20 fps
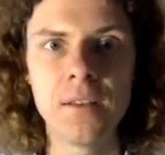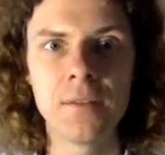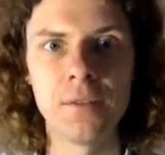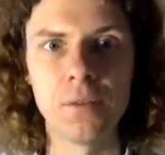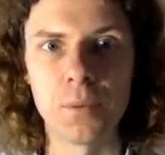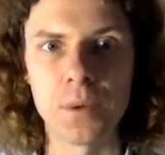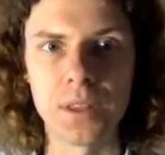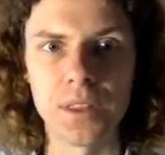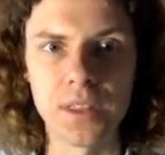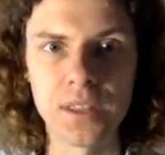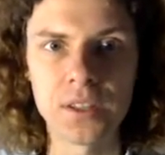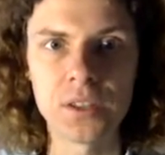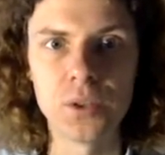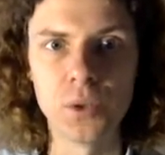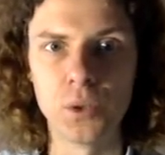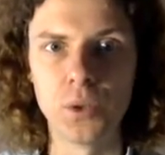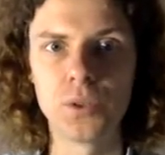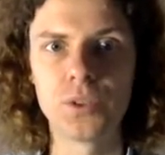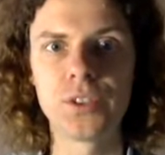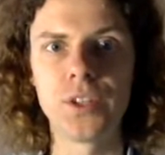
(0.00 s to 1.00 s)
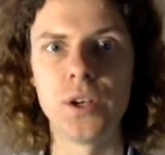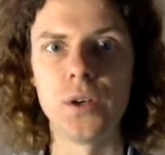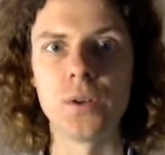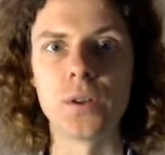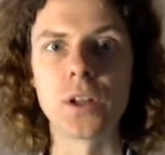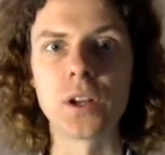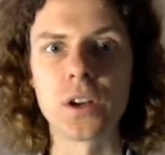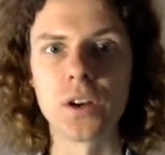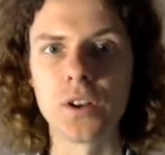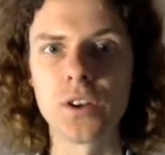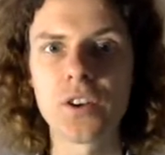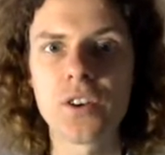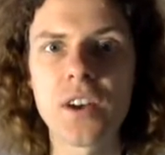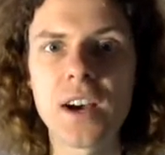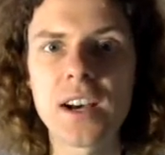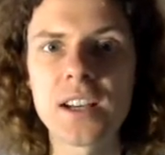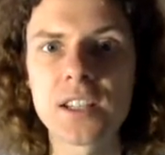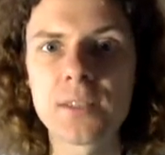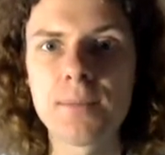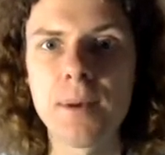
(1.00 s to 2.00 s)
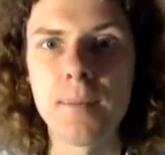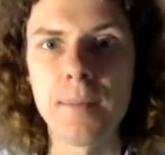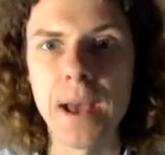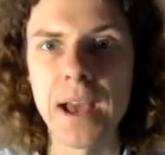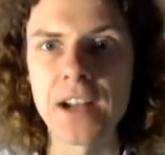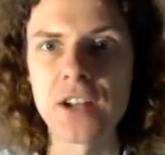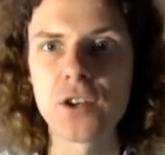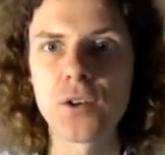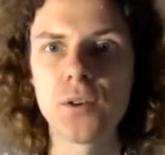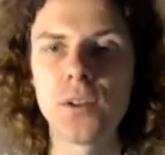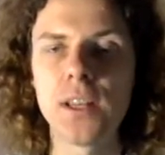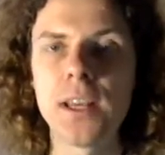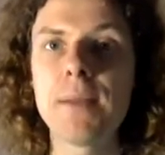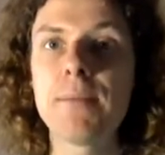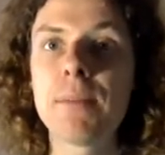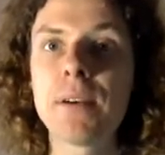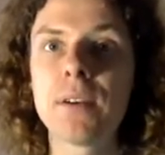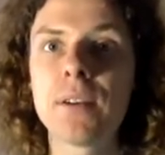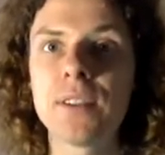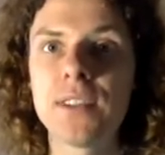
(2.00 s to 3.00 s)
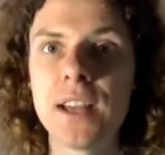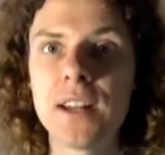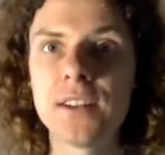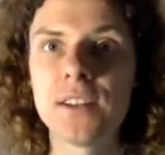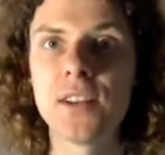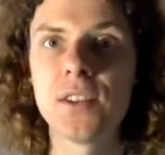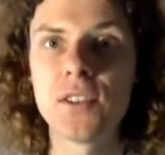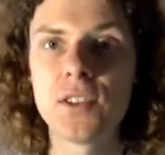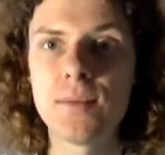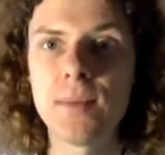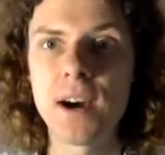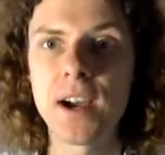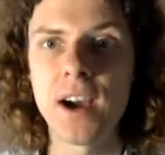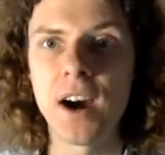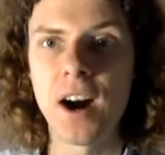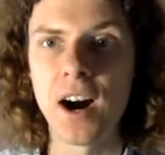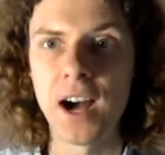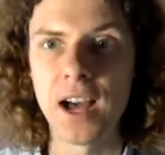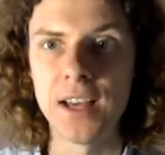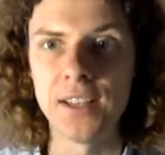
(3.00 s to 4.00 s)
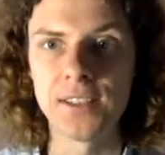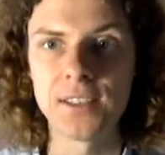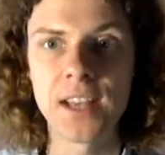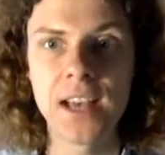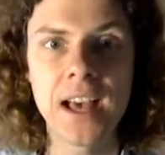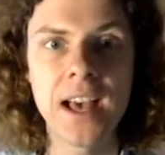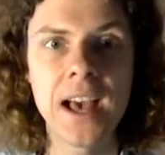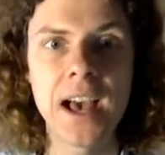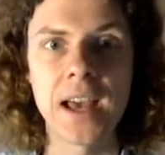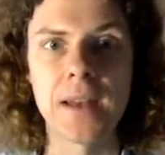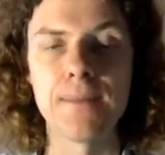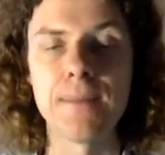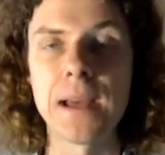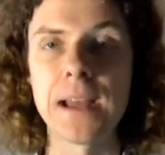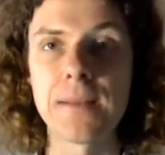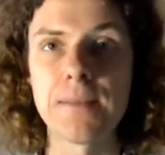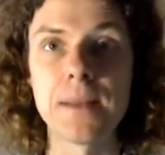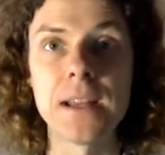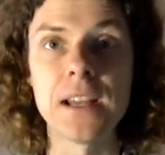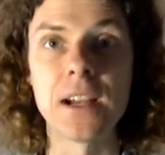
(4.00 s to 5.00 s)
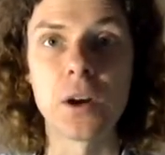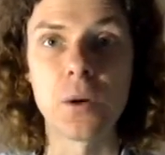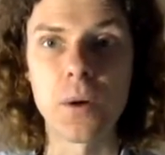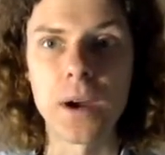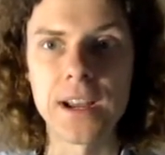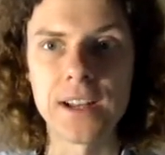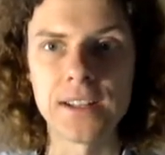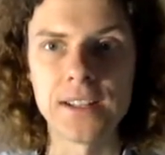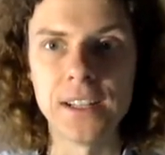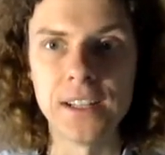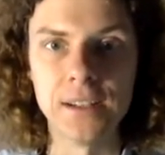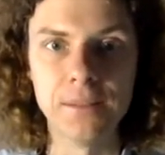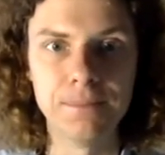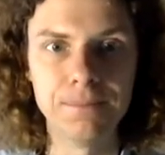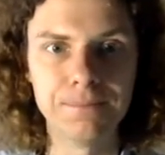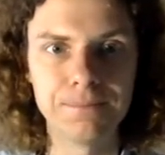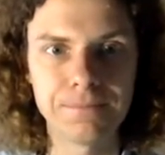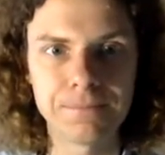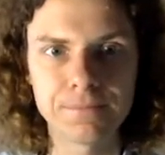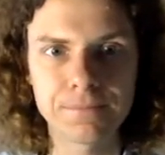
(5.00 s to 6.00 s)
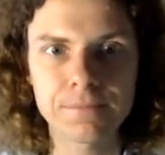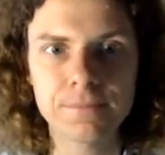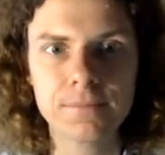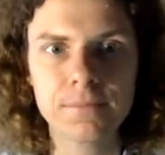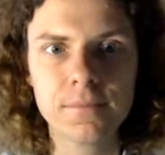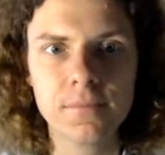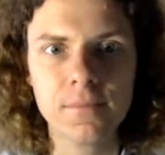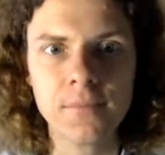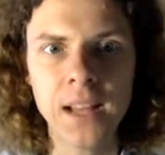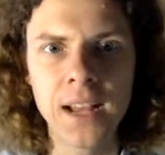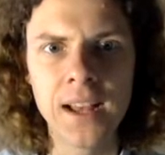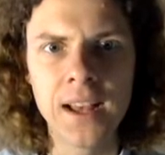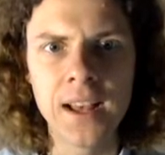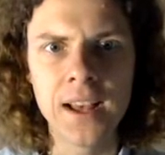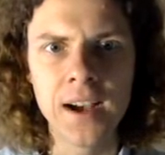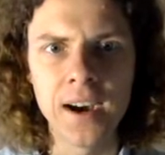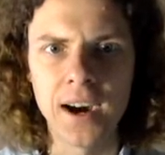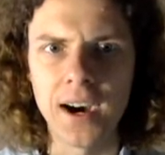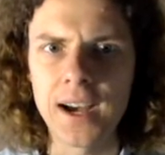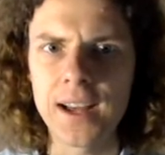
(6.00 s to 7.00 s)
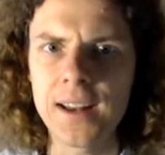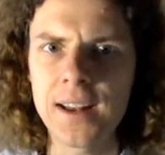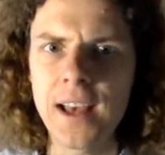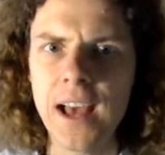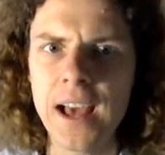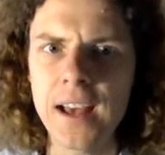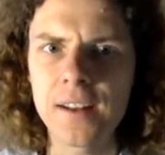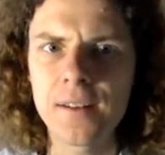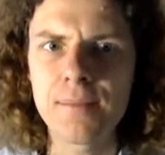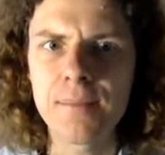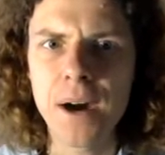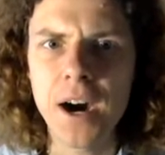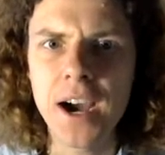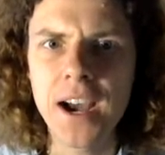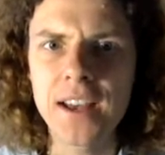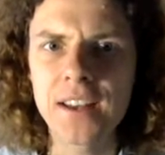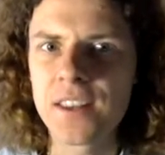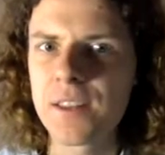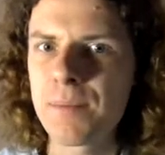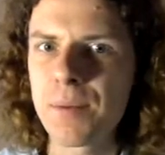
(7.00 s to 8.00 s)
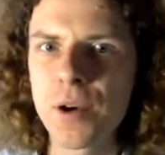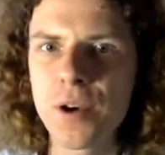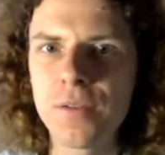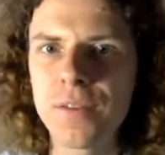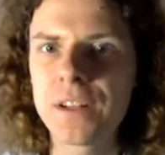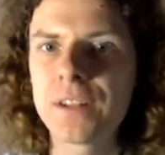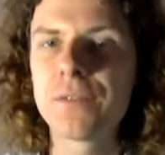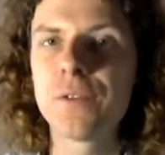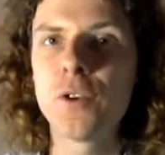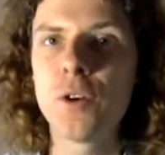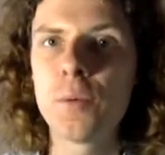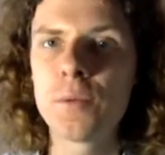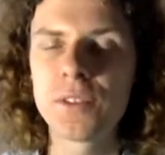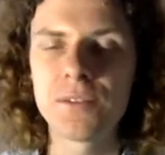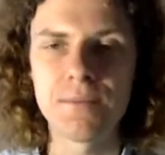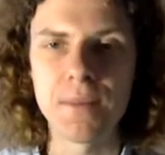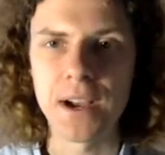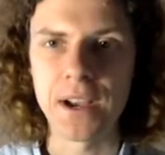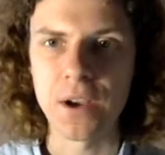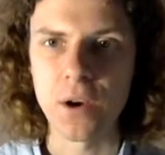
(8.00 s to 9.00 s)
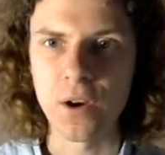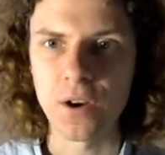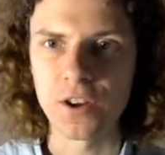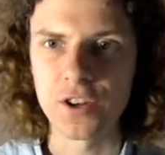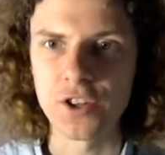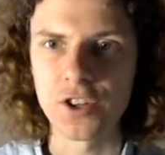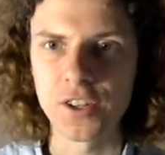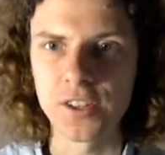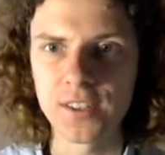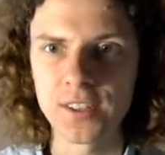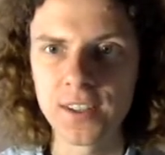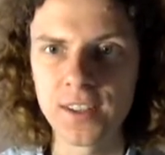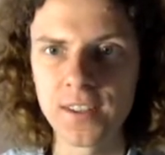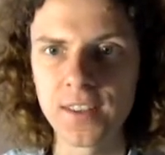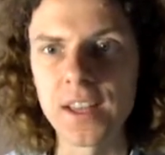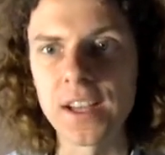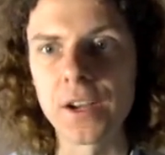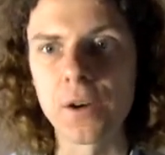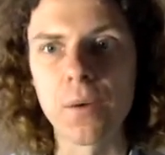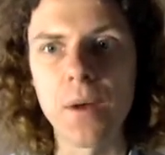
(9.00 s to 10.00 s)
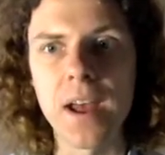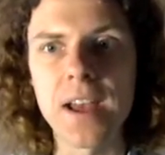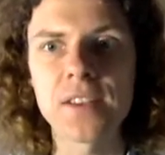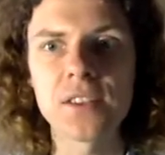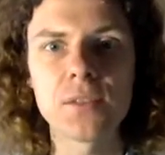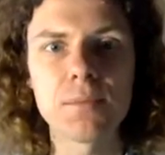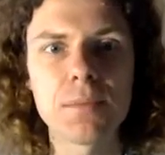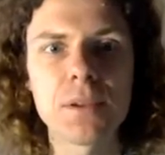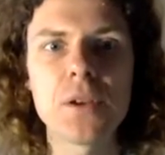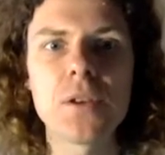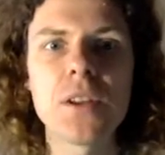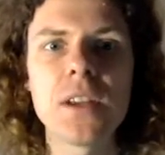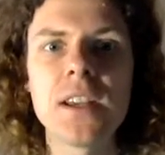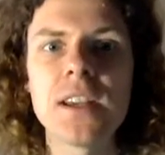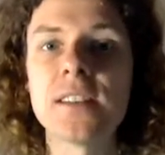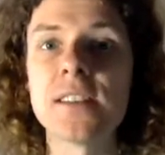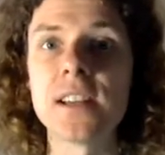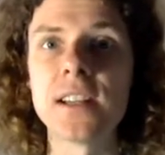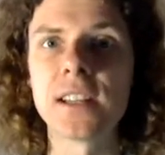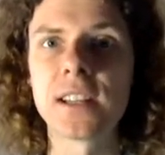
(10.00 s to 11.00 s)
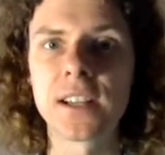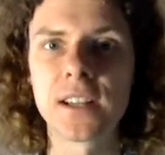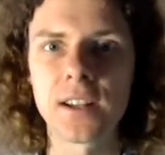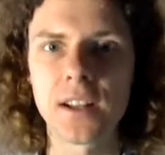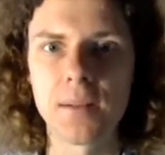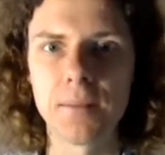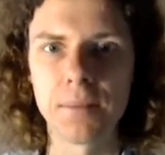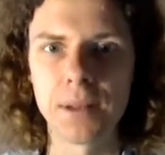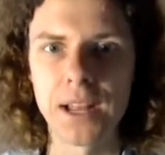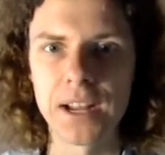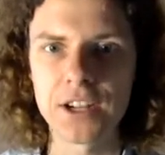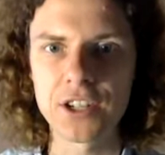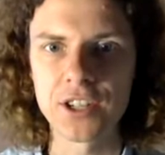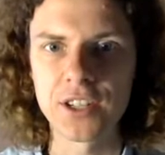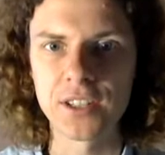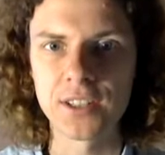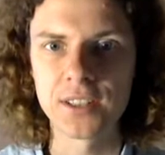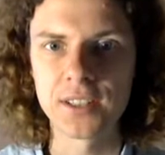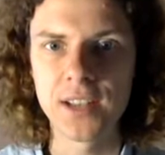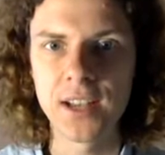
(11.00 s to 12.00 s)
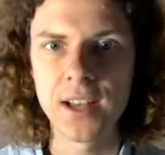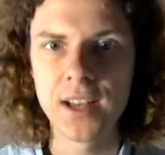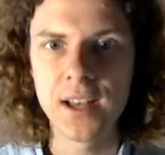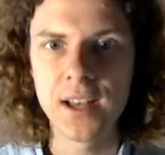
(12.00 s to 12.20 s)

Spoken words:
For with this also the contrast perpetually presented to my eyes had made me acquainted. I had admired the perfect forms of my cottagers, their grace, beauty, and delicate complexions,